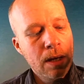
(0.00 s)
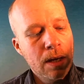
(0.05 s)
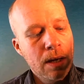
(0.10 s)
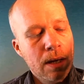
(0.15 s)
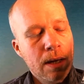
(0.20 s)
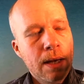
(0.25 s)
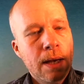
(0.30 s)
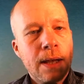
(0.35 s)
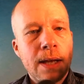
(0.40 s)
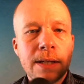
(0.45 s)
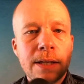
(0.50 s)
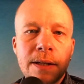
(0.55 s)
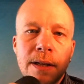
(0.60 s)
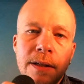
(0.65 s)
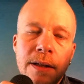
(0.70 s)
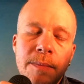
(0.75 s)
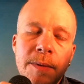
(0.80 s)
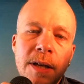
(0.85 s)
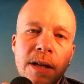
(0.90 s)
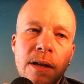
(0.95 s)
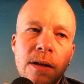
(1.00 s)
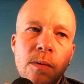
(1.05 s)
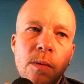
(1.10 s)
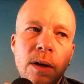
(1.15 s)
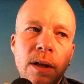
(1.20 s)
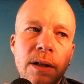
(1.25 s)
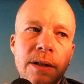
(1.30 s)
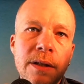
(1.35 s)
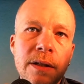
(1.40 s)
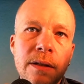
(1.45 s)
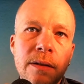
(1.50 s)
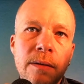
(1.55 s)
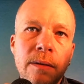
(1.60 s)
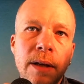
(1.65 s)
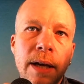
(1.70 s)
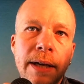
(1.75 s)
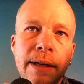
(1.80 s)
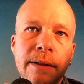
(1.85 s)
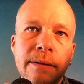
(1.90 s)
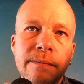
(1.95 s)
Now, that's not something that you want to listen to
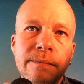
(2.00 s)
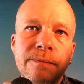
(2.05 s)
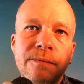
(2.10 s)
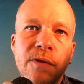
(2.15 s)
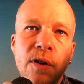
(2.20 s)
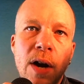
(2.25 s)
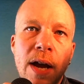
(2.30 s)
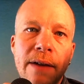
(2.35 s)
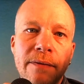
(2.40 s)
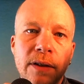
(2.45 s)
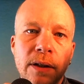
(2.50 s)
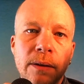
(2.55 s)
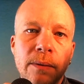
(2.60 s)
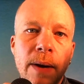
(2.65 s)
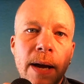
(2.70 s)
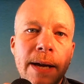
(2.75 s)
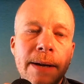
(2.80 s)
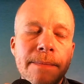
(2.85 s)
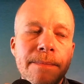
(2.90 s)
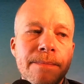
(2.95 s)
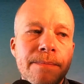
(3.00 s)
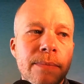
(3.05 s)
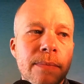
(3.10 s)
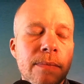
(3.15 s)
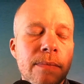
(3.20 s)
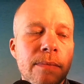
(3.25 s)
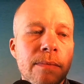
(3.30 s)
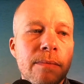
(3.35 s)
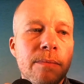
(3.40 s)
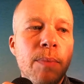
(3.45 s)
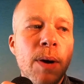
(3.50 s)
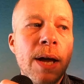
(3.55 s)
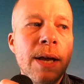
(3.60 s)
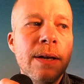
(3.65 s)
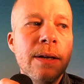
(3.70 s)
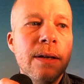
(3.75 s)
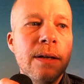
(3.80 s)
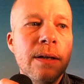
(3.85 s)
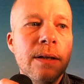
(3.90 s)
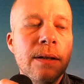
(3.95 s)
like forever, right?
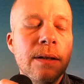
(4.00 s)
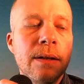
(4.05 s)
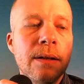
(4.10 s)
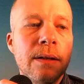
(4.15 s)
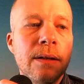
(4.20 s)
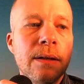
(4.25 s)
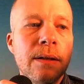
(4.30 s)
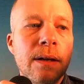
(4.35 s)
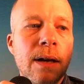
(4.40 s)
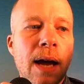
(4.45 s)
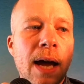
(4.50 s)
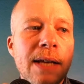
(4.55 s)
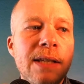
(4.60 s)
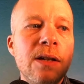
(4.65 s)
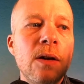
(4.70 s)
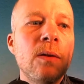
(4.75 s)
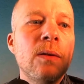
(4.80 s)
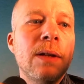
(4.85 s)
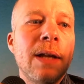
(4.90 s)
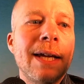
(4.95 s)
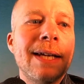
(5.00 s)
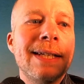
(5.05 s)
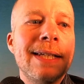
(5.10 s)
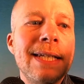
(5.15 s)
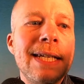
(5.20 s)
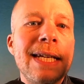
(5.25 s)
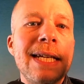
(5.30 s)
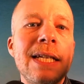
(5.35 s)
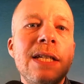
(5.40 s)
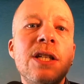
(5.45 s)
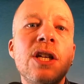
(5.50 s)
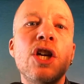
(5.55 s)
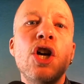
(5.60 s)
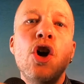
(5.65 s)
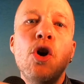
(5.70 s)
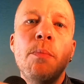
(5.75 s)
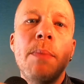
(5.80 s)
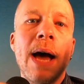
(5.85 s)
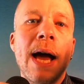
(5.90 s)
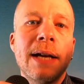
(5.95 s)
But I don't need to
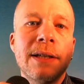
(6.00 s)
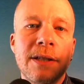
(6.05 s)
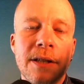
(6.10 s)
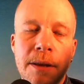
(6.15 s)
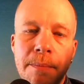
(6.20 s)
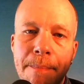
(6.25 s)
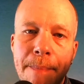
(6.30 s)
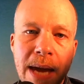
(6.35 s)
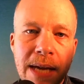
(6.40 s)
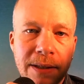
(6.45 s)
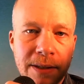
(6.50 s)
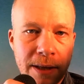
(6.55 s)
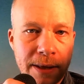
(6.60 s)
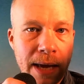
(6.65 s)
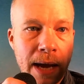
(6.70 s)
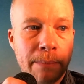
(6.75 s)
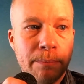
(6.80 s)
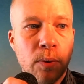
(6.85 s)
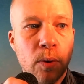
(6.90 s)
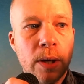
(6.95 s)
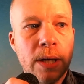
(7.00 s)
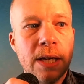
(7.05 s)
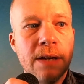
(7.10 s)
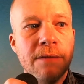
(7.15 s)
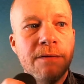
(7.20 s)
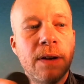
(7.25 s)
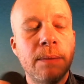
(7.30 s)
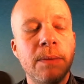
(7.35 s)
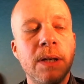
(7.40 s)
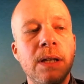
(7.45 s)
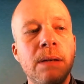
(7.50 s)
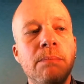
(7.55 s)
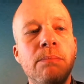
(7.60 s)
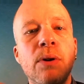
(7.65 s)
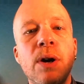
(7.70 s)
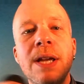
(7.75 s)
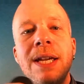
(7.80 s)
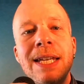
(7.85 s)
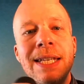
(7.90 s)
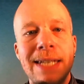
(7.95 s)
go back to the bass at that point. If I'm going to
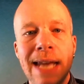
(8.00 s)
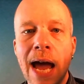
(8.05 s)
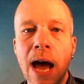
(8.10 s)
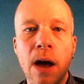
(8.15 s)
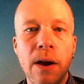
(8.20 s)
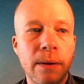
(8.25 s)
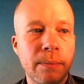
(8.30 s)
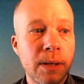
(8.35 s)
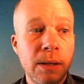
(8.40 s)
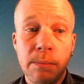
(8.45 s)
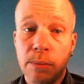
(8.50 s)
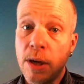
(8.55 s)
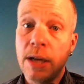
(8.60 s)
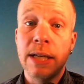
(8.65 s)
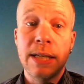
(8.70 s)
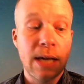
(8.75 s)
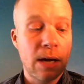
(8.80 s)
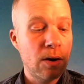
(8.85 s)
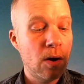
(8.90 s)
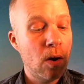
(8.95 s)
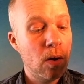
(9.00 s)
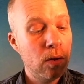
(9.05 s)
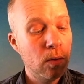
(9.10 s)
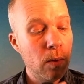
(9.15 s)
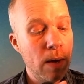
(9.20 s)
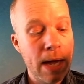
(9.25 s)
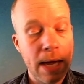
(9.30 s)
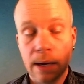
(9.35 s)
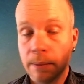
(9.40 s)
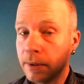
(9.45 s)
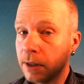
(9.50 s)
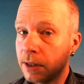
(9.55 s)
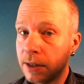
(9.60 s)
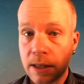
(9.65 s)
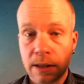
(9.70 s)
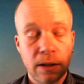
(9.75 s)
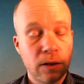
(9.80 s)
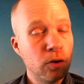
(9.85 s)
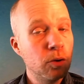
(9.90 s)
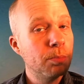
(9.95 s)
break it down, I'm going to break it down all the way, and I'm going to
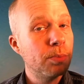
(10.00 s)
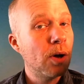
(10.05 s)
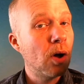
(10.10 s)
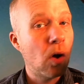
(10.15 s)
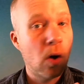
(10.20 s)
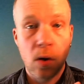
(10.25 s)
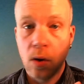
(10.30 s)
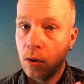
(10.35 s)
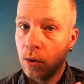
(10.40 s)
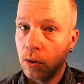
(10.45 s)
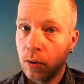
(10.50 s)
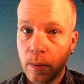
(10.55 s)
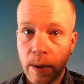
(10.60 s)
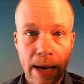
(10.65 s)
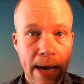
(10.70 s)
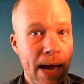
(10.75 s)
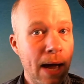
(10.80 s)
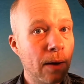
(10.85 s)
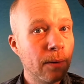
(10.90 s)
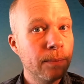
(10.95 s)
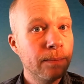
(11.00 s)
take the loop all the way out.